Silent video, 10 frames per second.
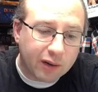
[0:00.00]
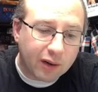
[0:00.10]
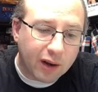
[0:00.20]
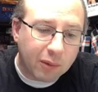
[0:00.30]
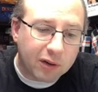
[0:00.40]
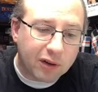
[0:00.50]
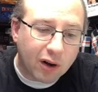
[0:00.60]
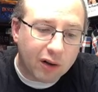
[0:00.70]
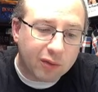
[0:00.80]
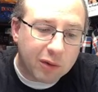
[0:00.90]
it was
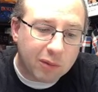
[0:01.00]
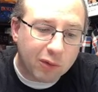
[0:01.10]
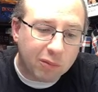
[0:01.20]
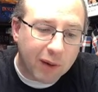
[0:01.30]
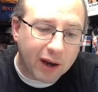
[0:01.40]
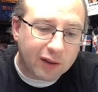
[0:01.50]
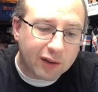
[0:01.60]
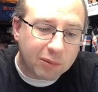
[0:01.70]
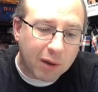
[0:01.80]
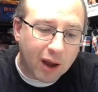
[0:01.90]
hard for me to move back to
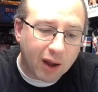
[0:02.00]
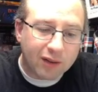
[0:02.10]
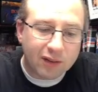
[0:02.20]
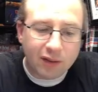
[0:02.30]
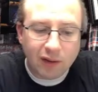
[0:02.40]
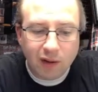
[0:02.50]
these pots